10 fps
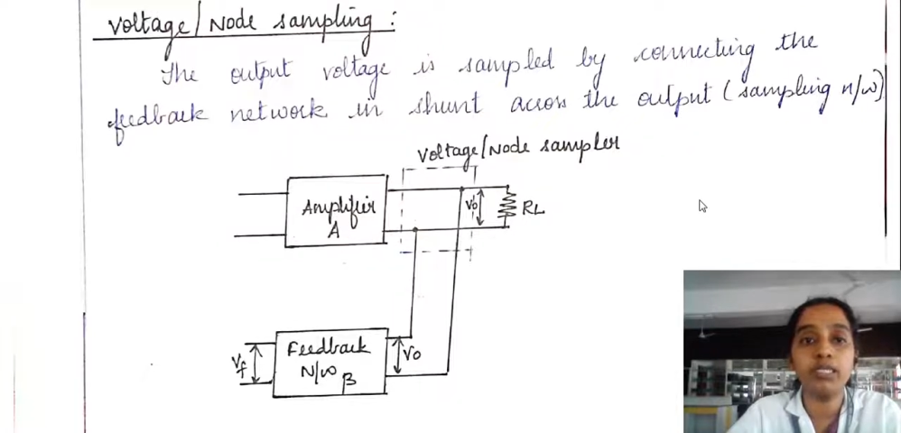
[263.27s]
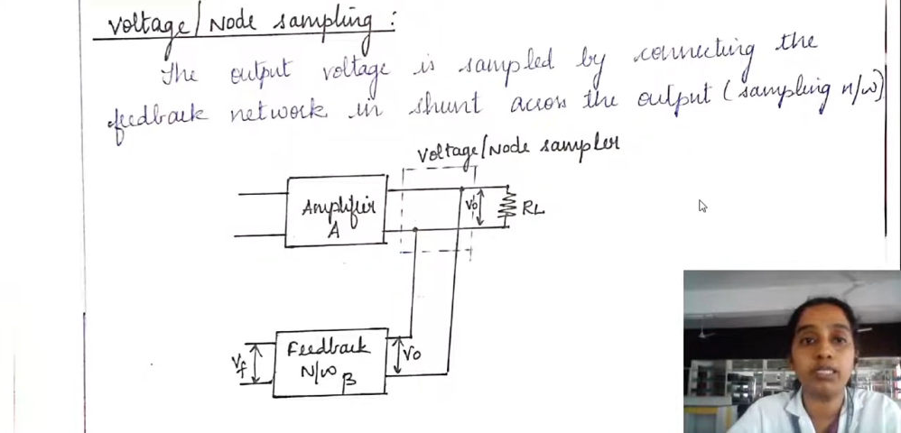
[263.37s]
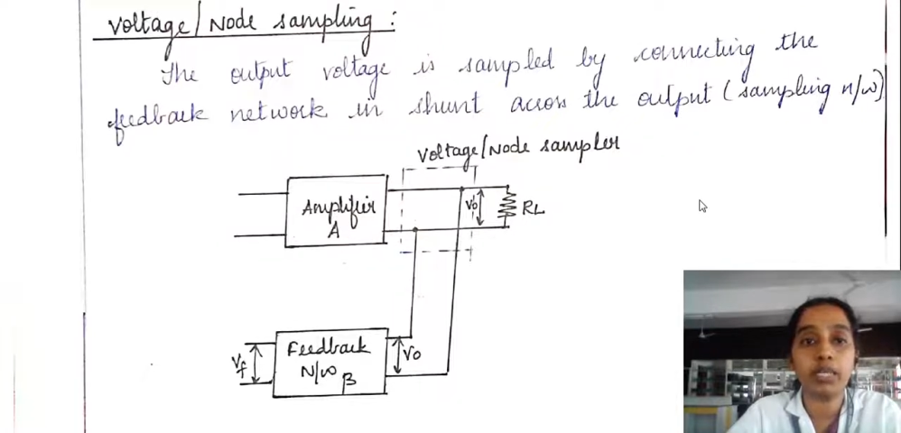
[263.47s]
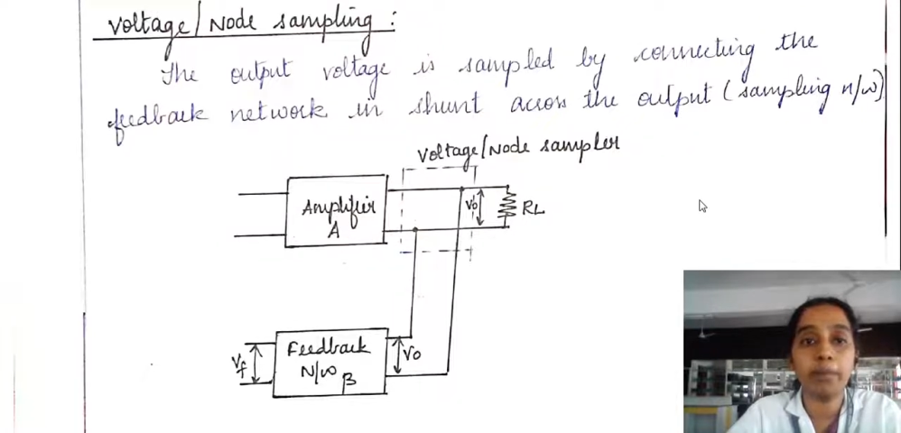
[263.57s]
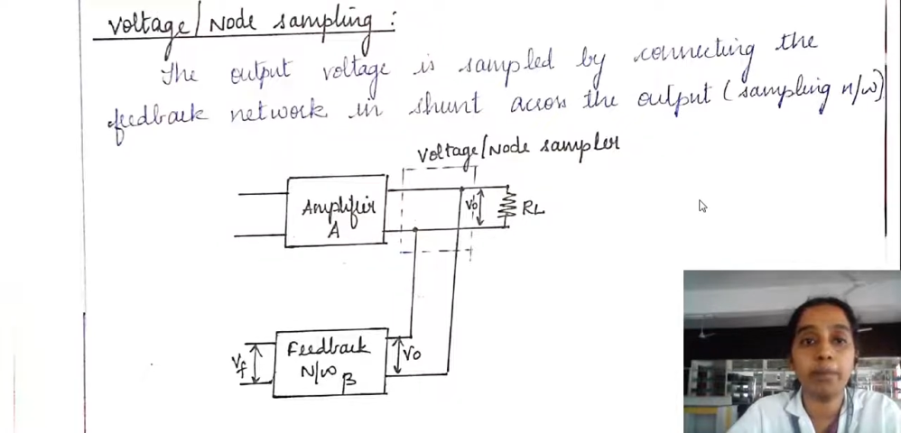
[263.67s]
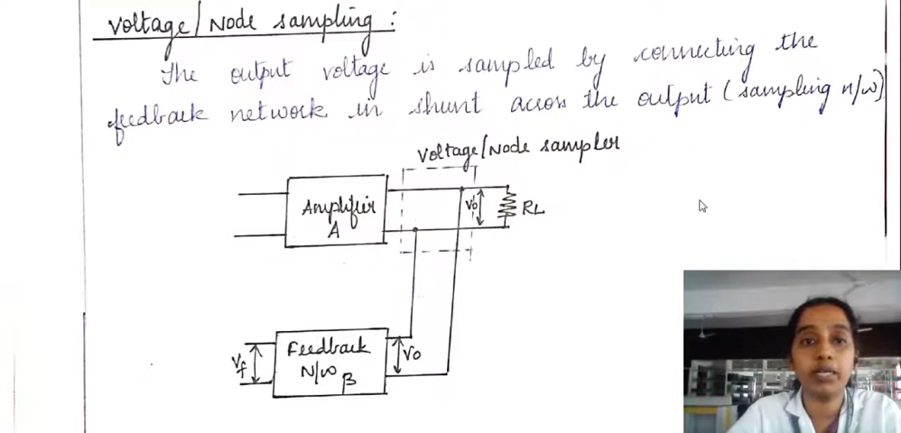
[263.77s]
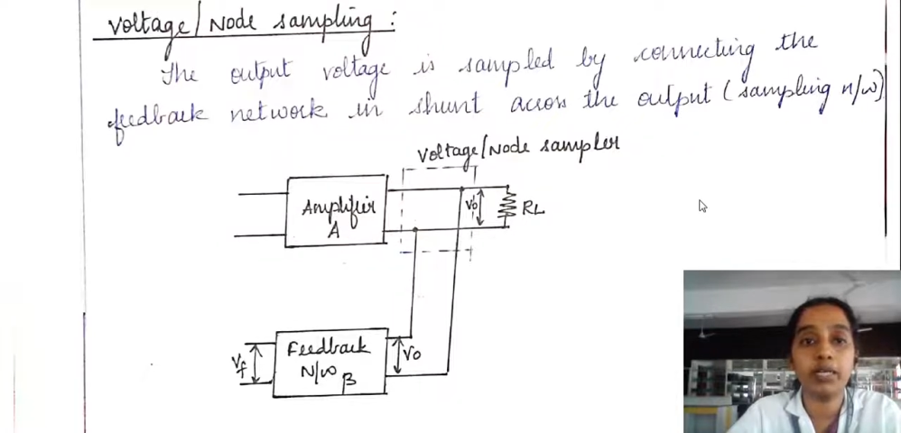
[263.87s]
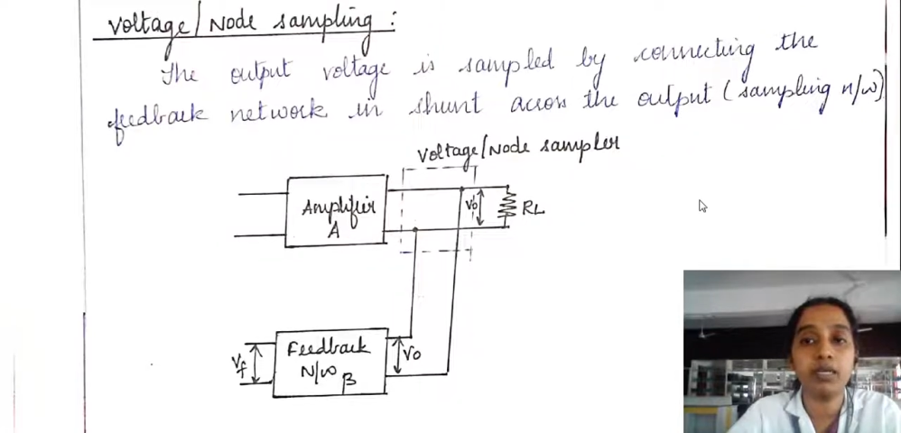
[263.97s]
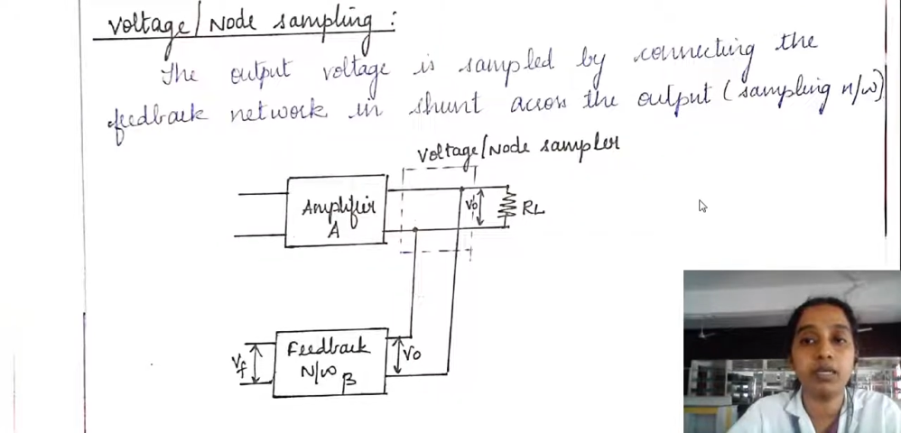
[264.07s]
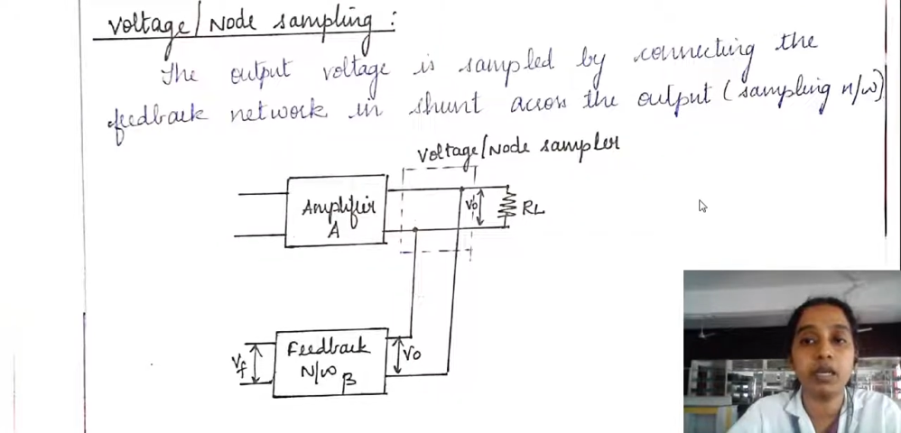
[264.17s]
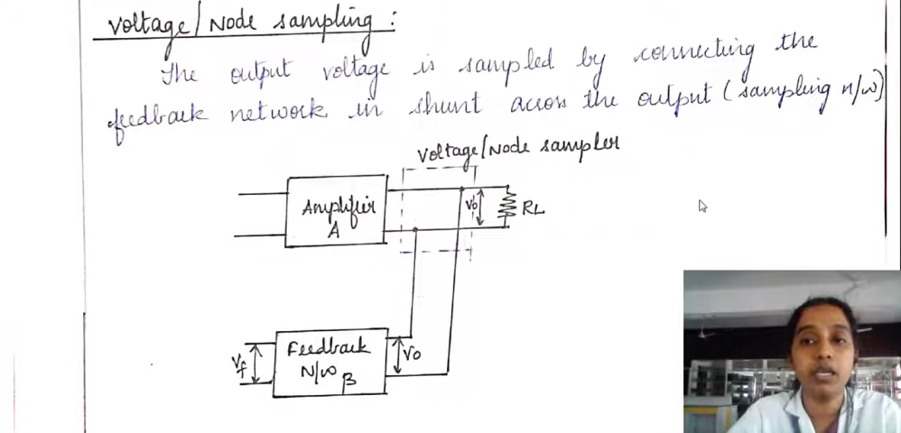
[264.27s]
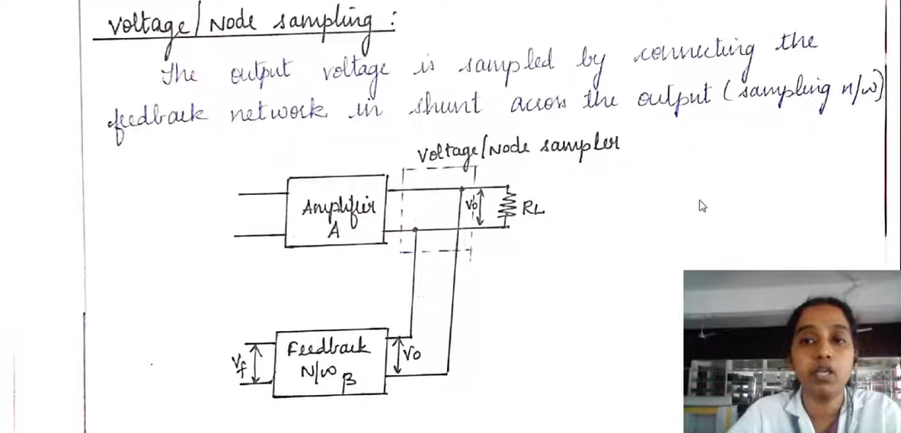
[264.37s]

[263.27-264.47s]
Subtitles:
sampling